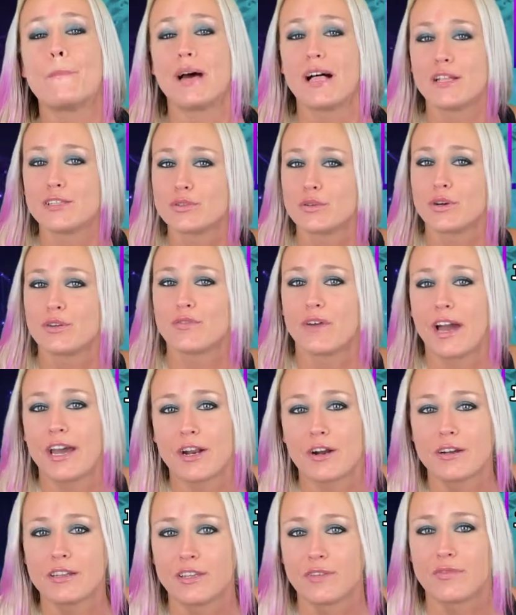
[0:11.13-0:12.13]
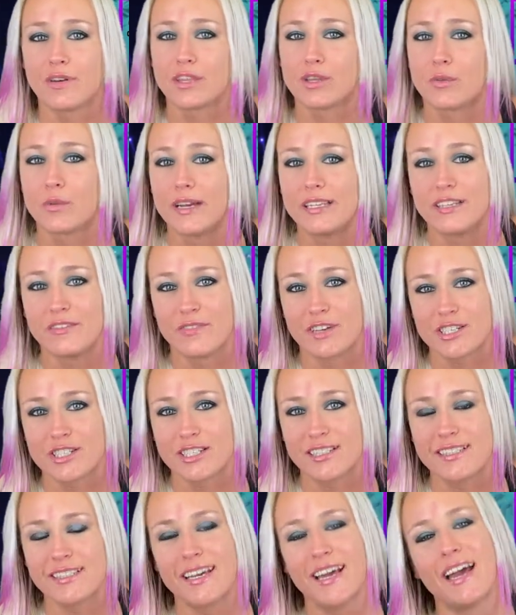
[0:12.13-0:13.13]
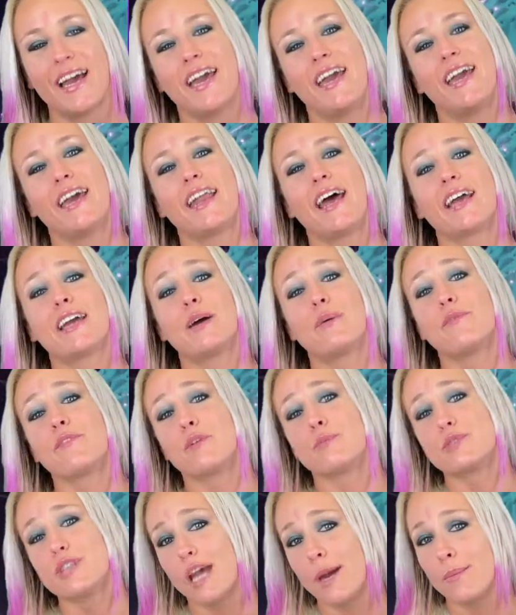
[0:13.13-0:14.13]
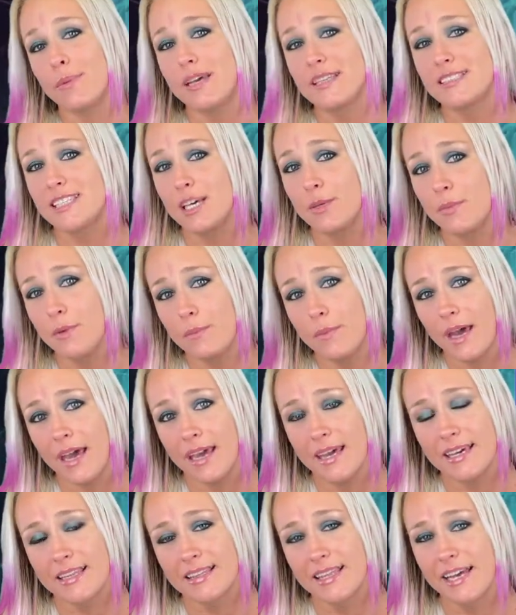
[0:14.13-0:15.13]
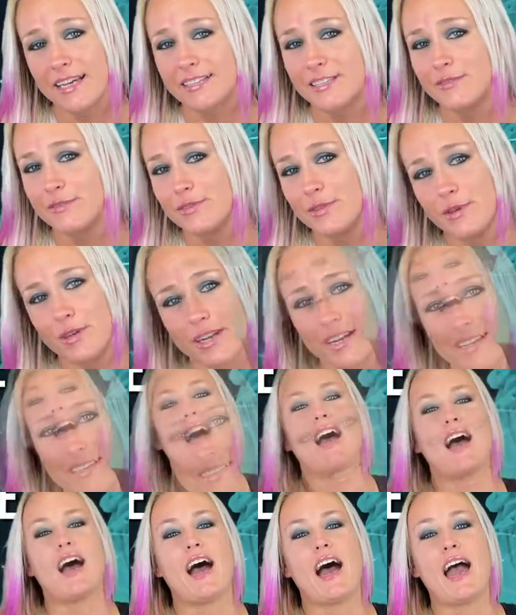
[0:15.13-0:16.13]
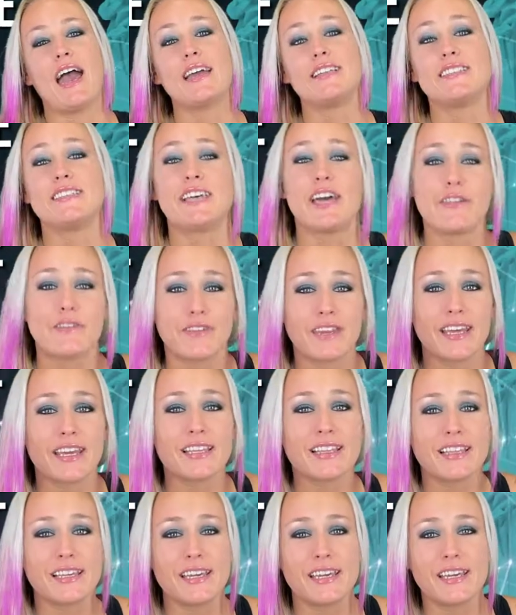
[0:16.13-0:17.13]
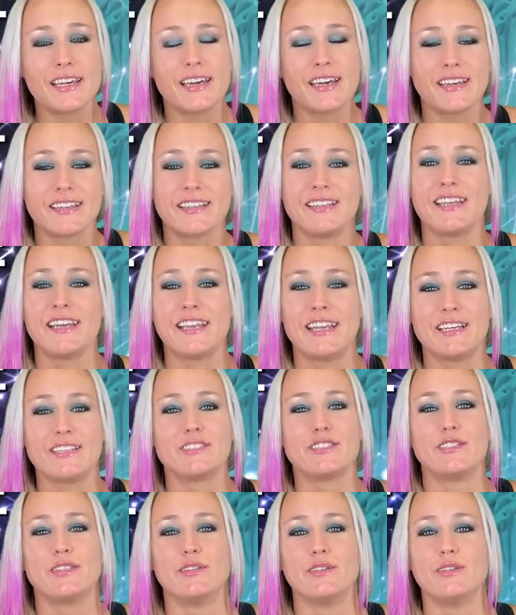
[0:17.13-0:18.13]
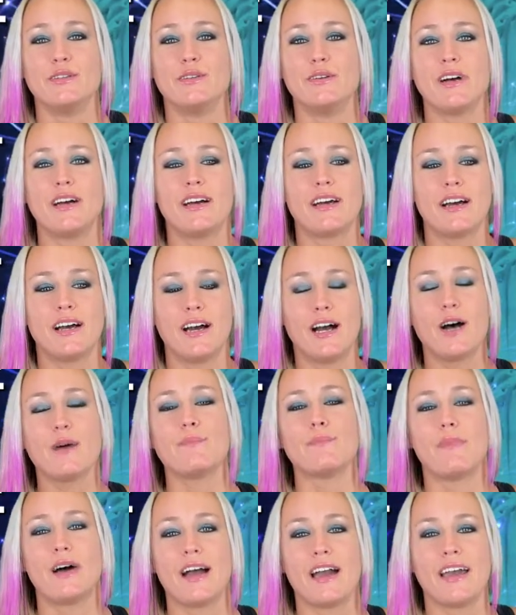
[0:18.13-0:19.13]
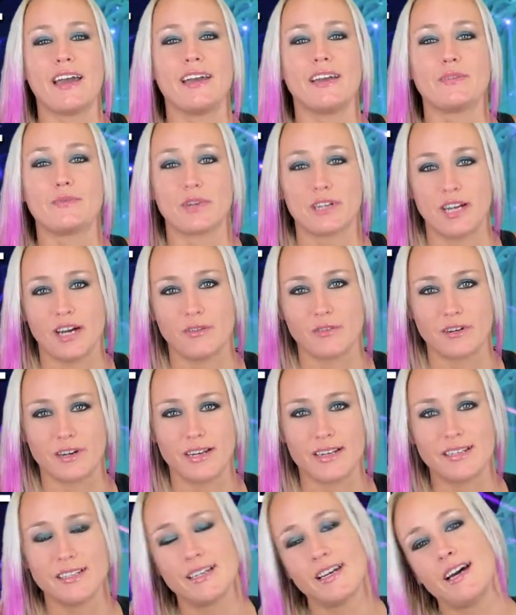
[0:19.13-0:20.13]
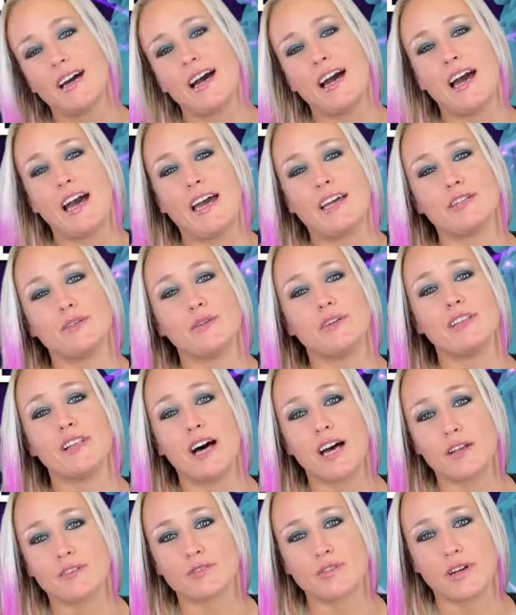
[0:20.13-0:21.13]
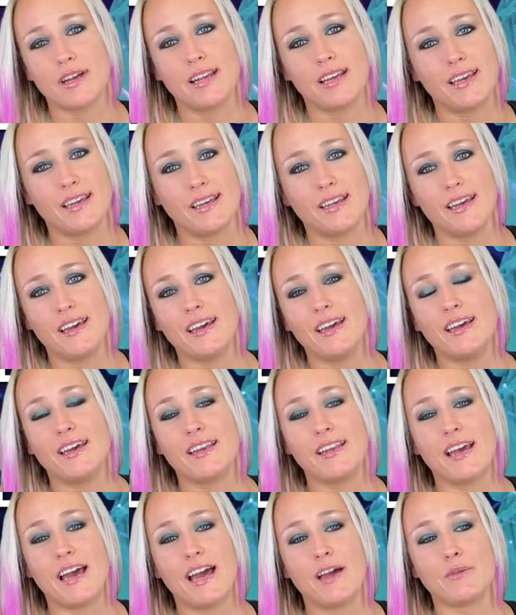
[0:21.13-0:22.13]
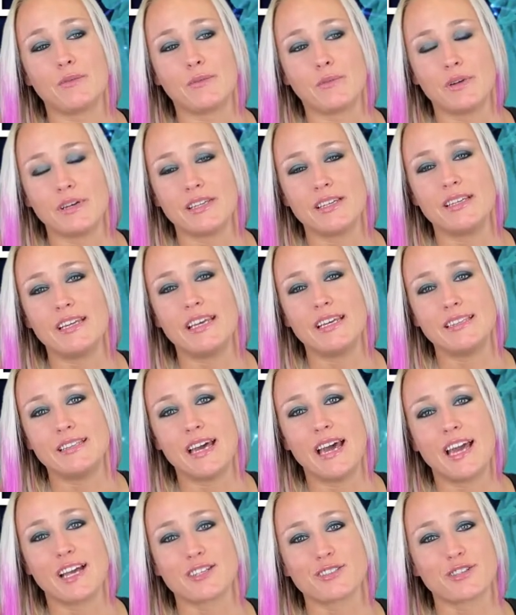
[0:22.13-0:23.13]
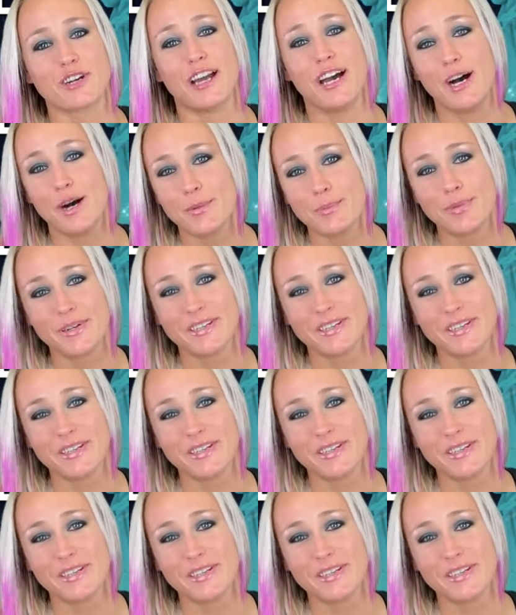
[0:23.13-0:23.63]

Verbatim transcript: Bellator fighter in the featherweight division, and I come from Champions MMA in Lakeland, Florida. I definitely needed to up my recovery. I do a lot of training and I really need the extra help